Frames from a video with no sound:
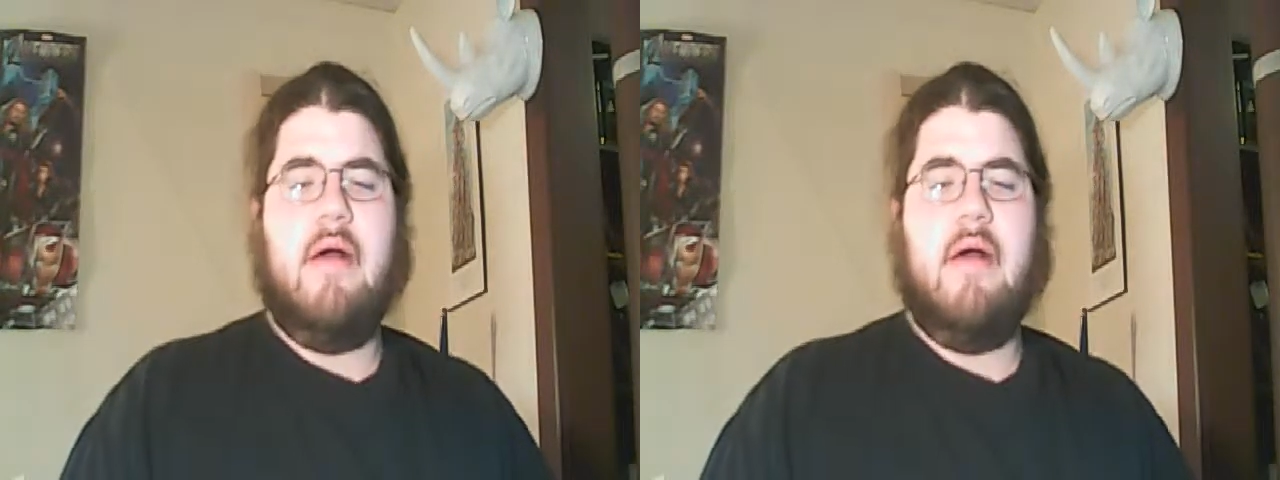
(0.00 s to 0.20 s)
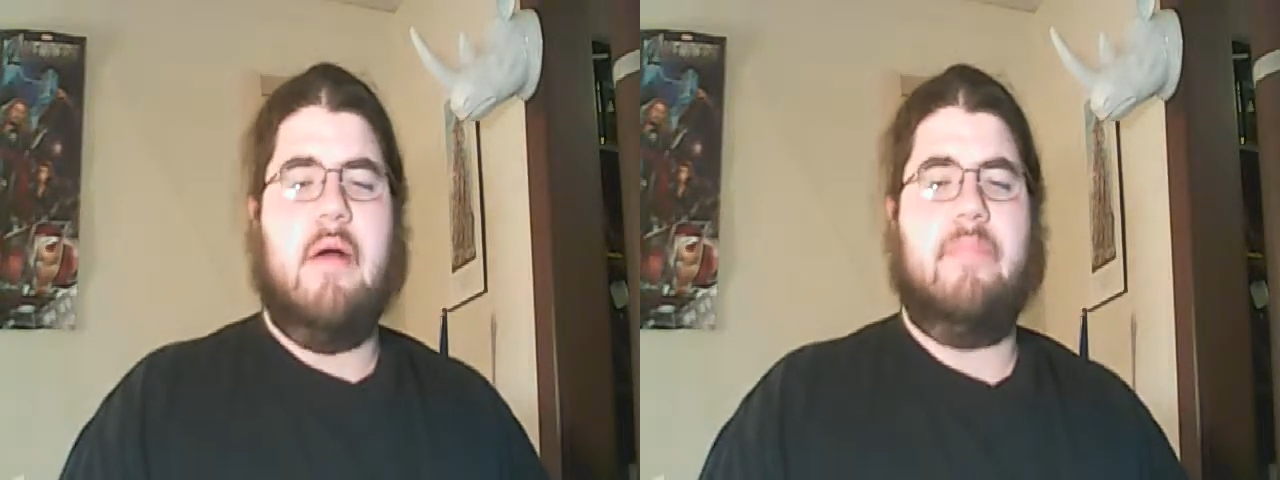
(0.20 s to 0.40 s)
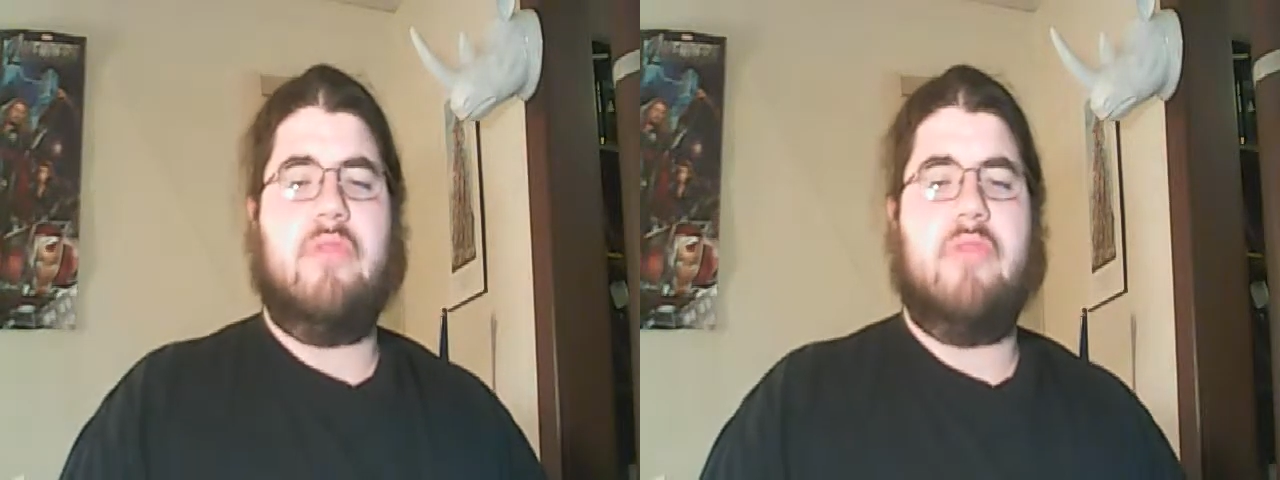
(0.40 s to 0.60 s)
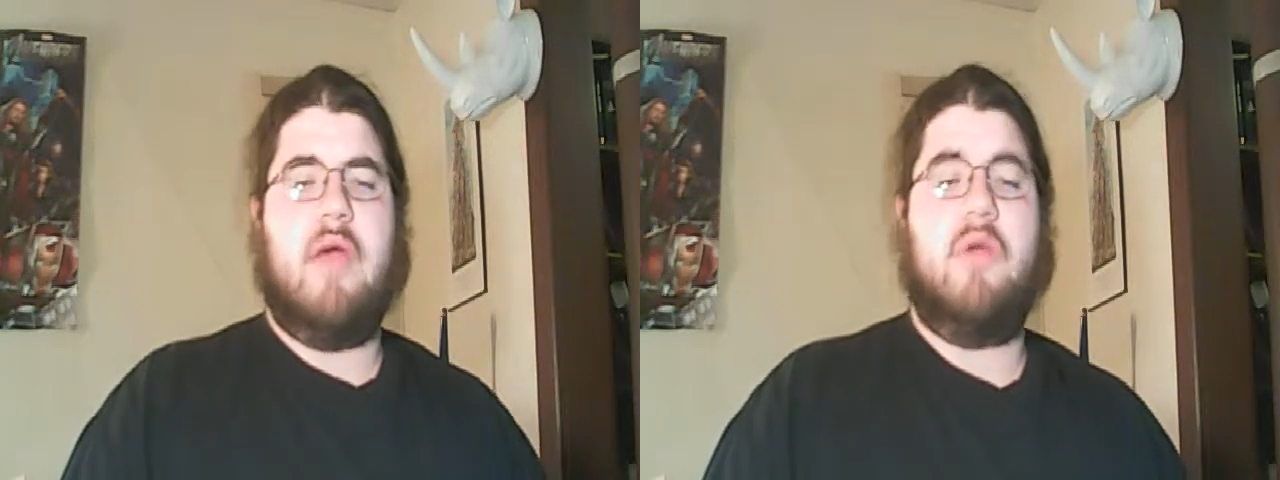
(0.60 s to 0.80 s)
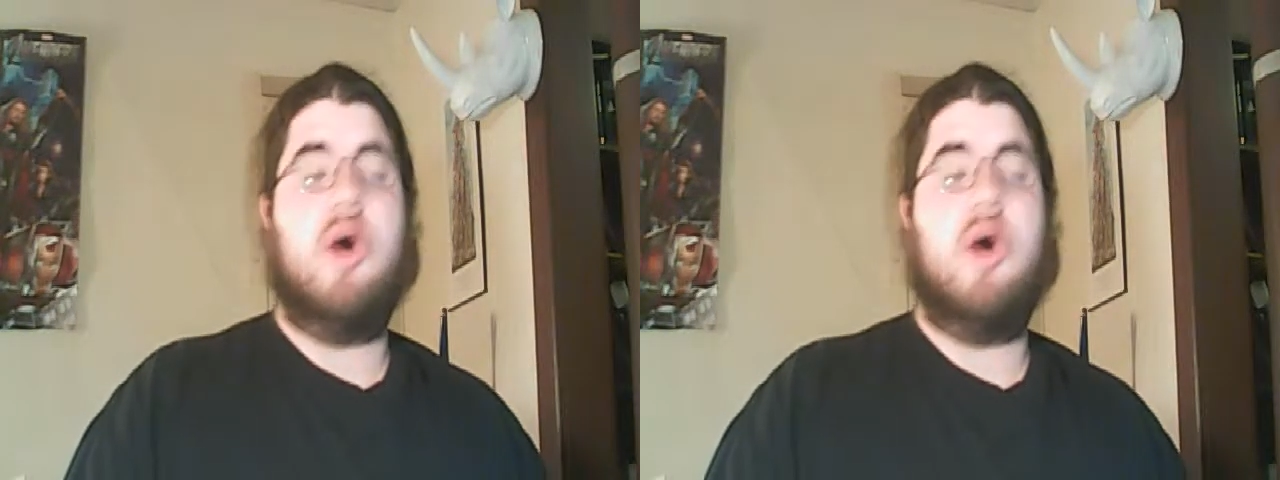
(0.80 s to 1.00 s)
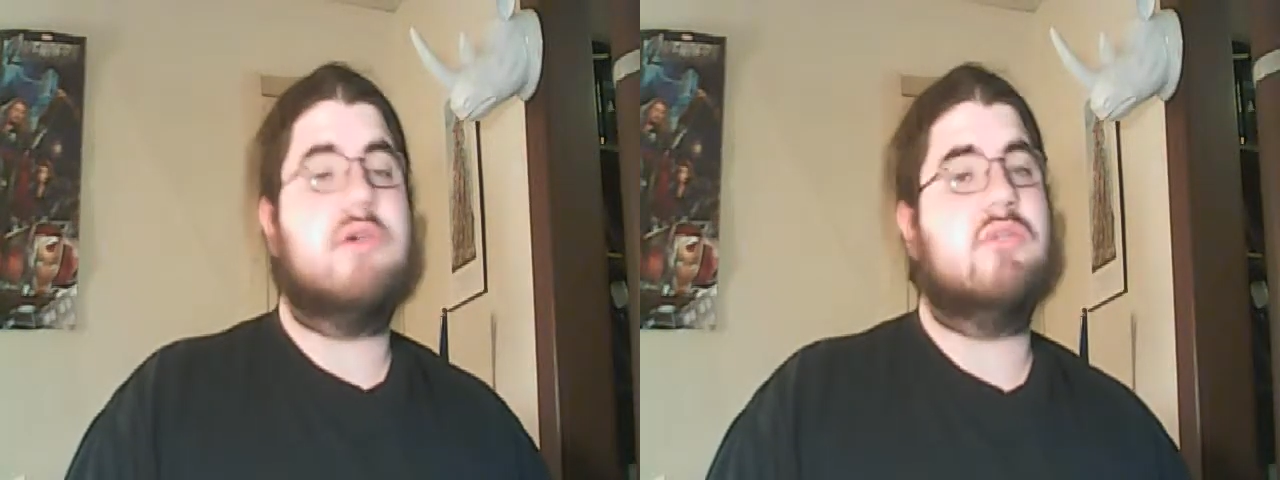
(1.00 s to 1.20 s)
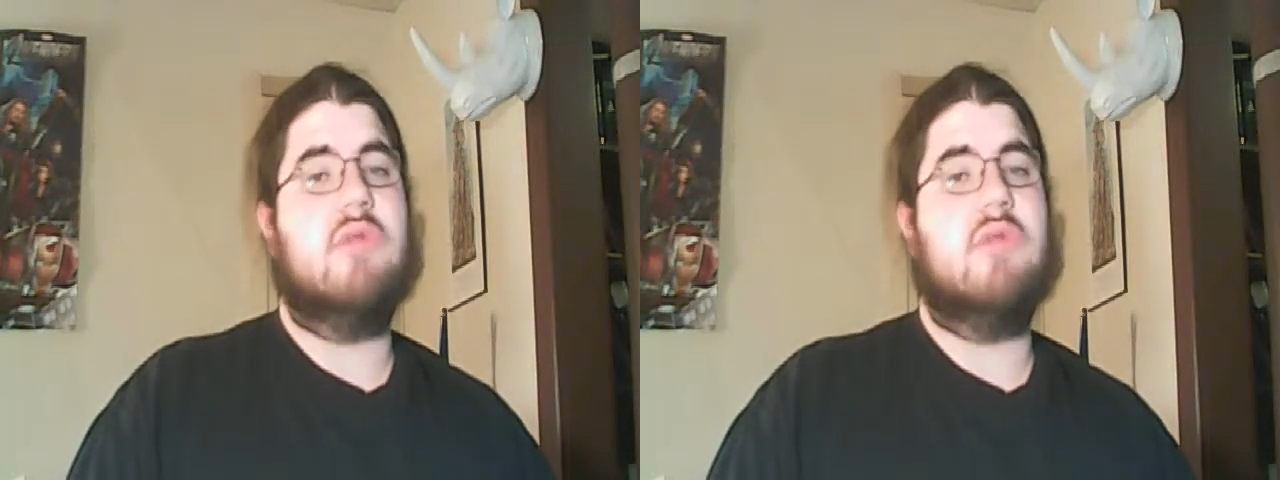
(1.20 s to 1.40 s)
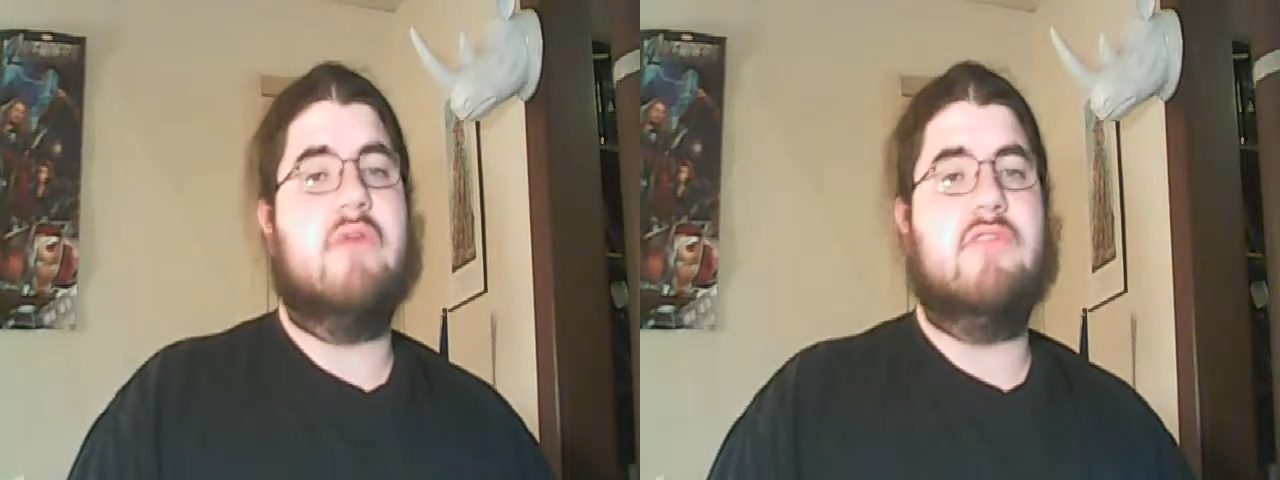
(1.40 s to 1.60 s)
I would also
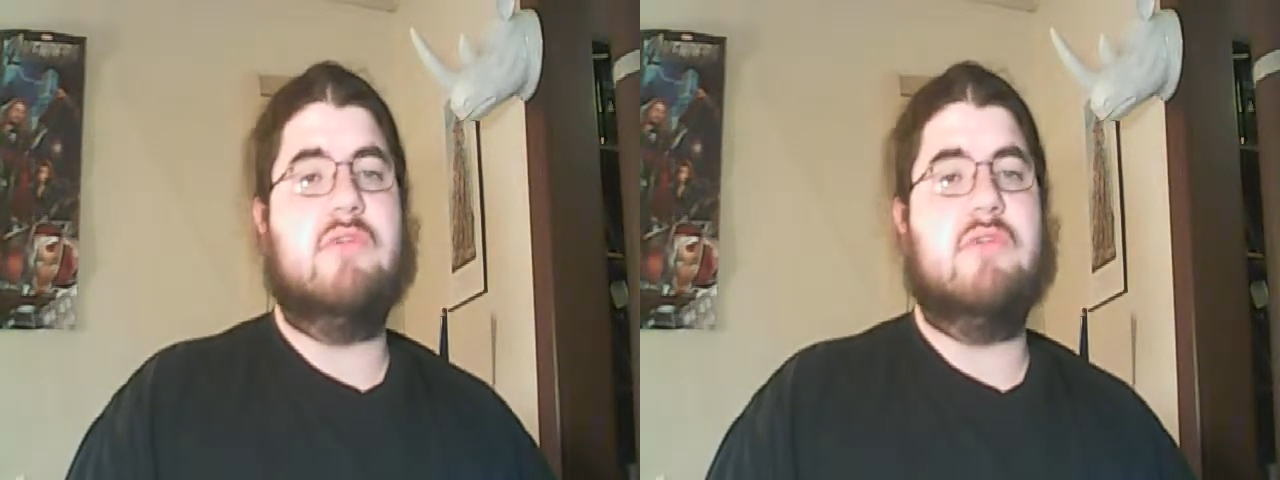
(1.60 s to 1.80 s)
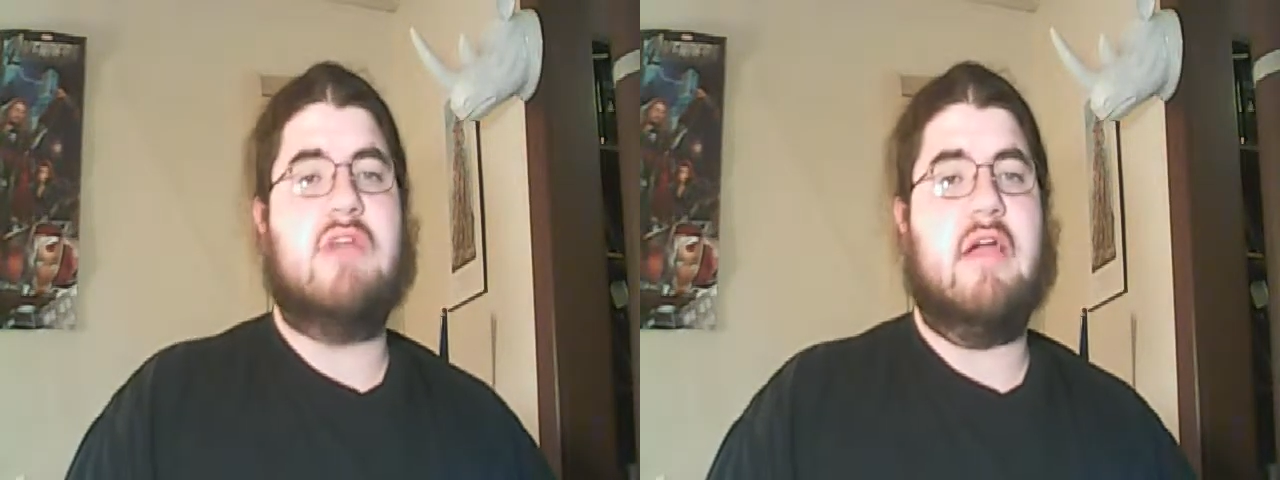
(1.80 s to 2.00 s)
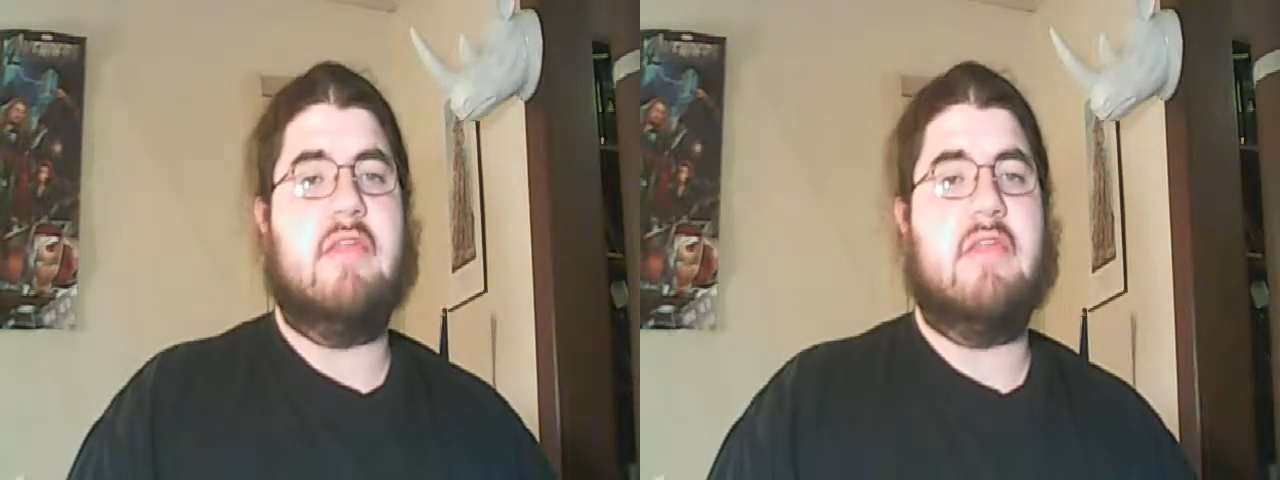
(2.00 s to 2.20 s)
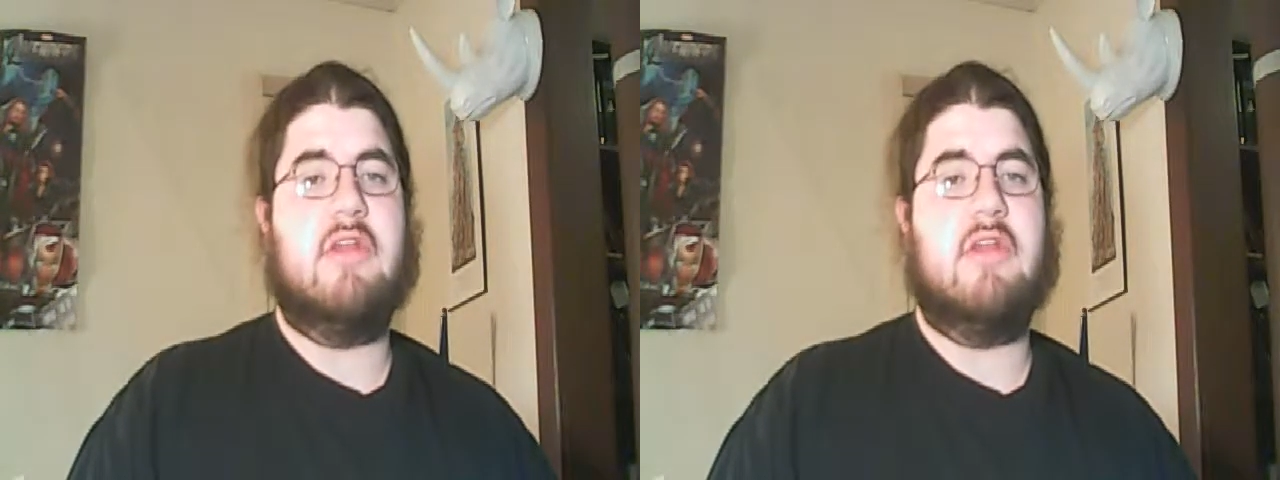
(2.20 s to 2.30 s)
love to do something in